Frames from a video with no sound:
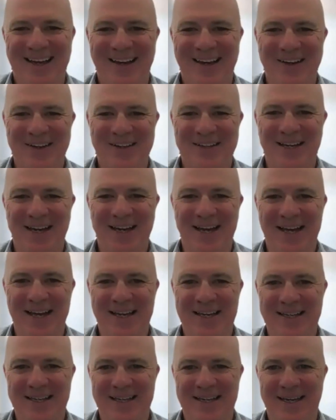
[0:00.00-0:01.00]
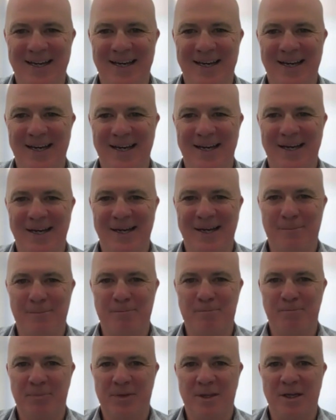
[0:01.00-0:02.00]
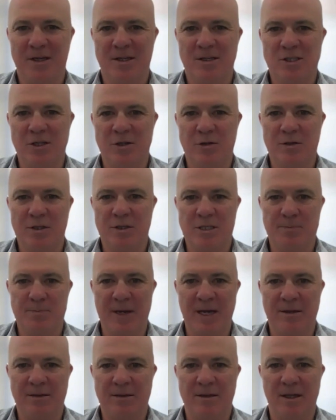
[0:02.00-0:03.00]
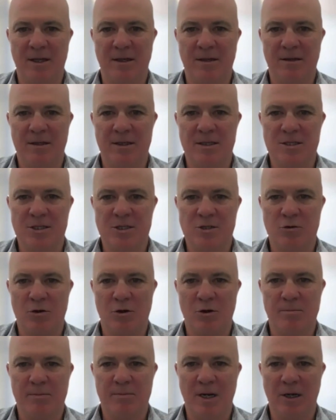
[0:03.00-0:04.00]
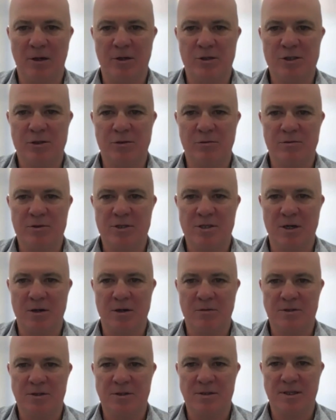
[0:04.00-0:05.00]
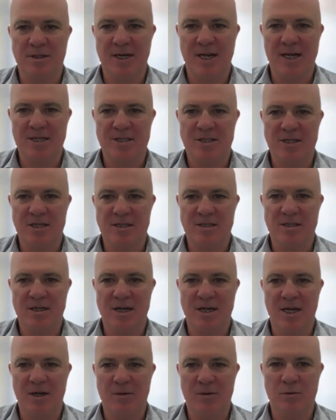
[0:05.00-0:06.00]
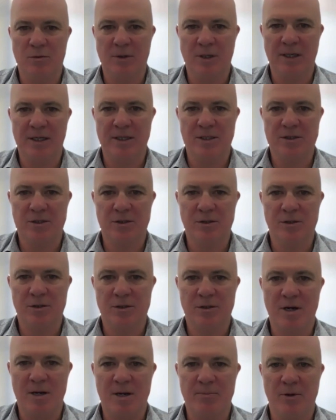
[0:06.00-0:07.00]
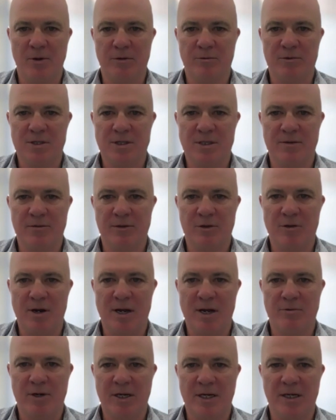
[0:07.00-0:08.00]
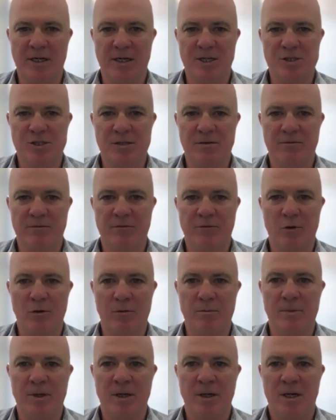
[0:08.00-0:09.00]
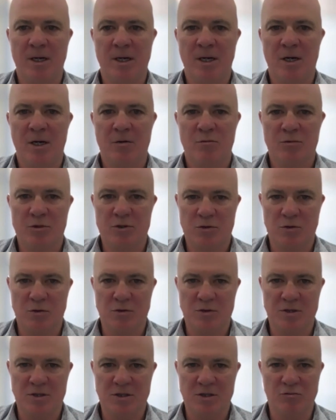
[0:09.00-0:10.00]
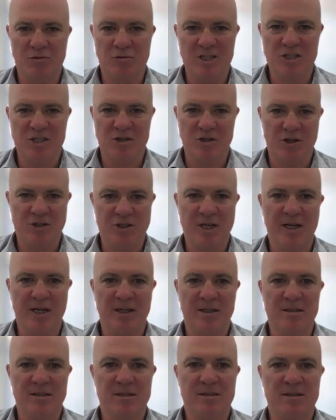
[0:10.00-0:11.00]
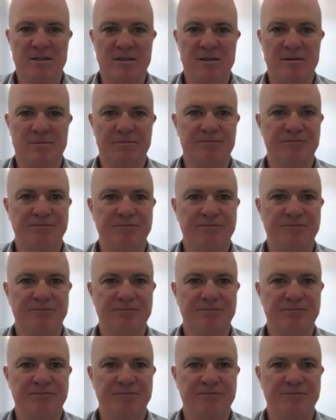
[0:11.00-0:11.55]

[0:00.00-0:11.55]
Okay. Do you expect that the strong metallurgical results announced yesterday will lead to Great Boulder receiving greater recognition from resources research analysts?